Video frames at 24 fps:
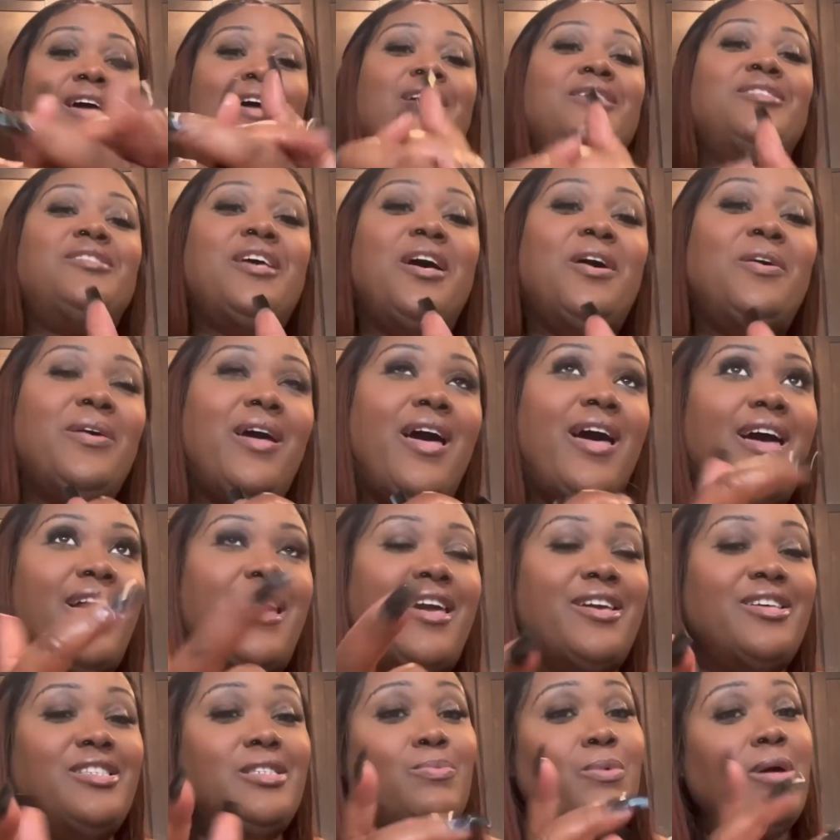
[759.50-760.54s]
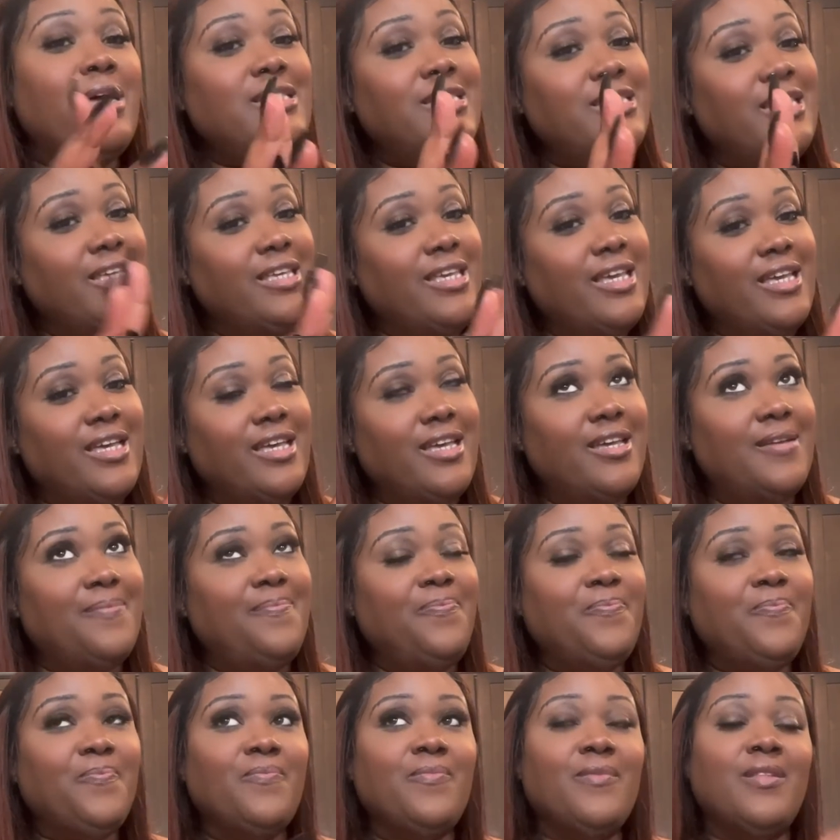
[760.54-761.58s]
So, guys, once
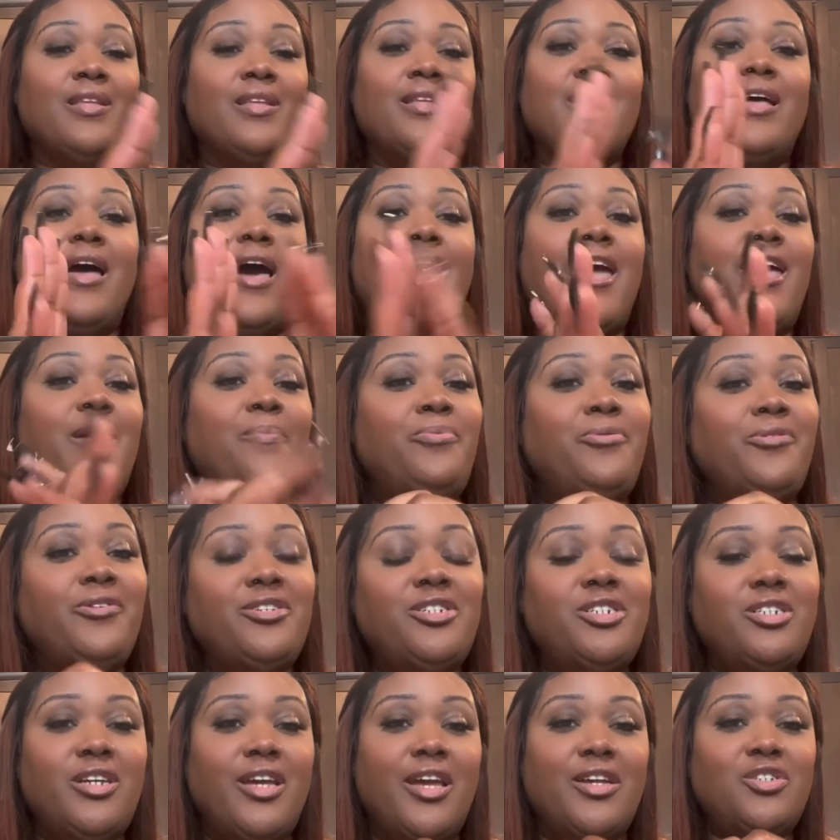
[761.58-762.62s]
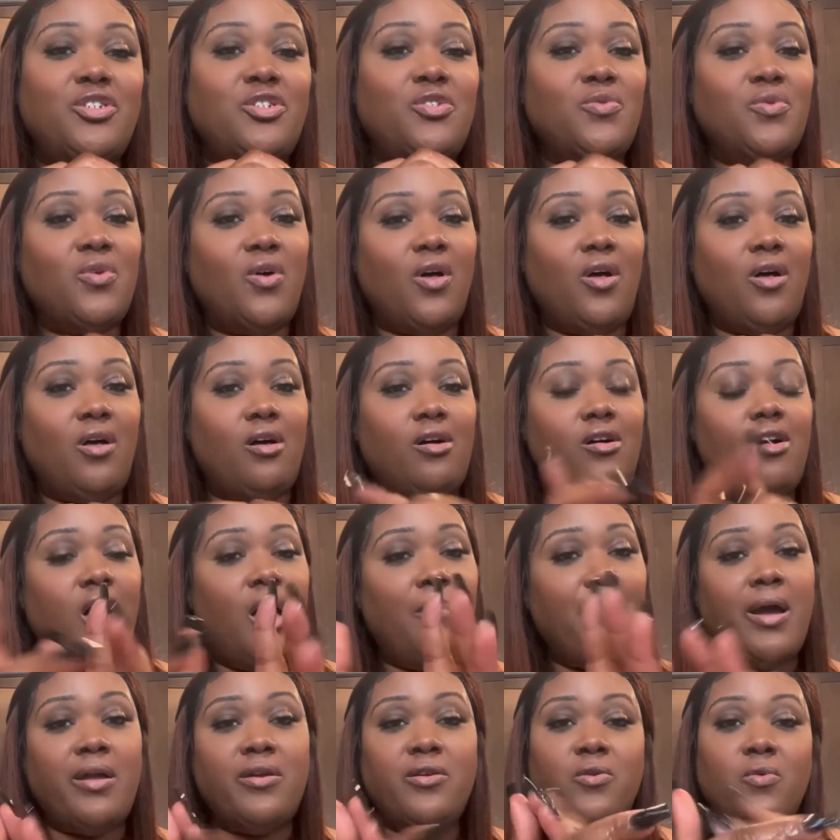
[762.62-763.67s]
again, I appreciate you all. All
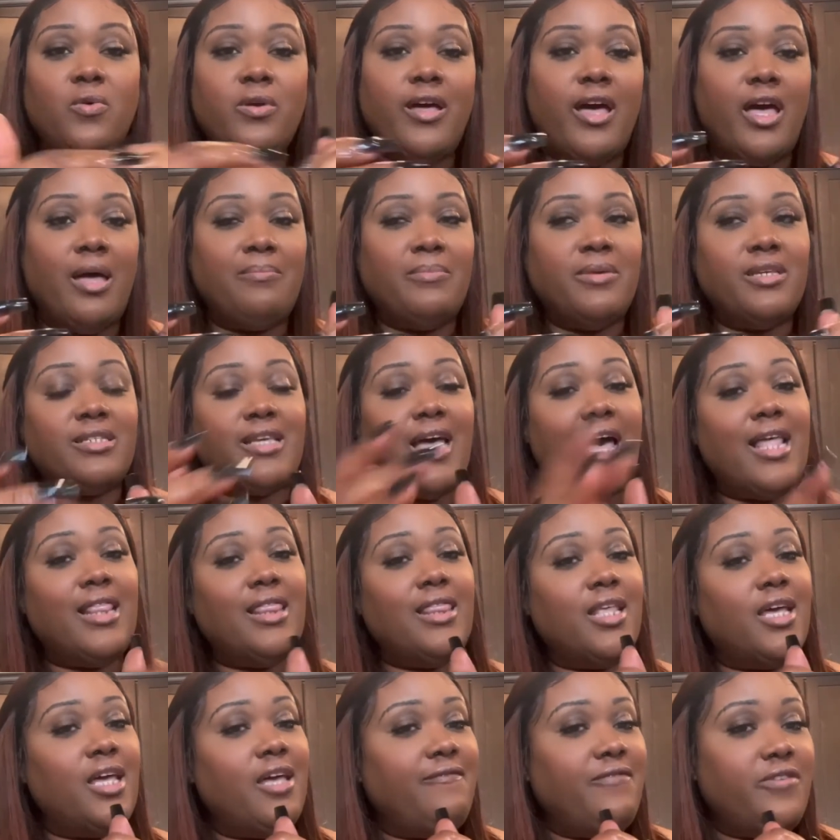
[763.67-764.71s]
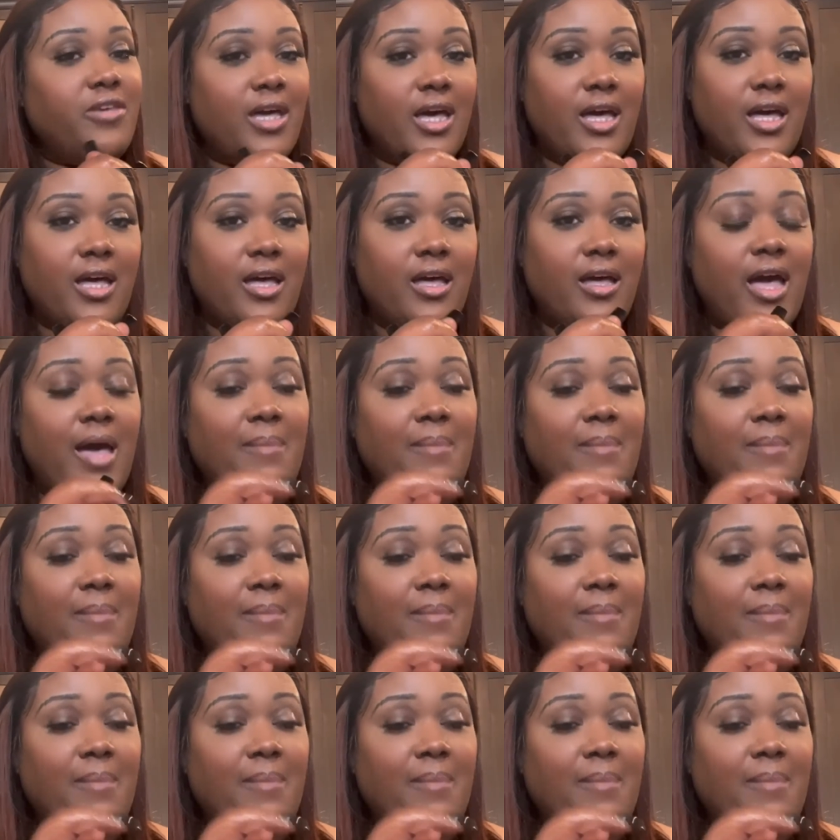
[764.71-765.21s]
my newcomers, I love y'all.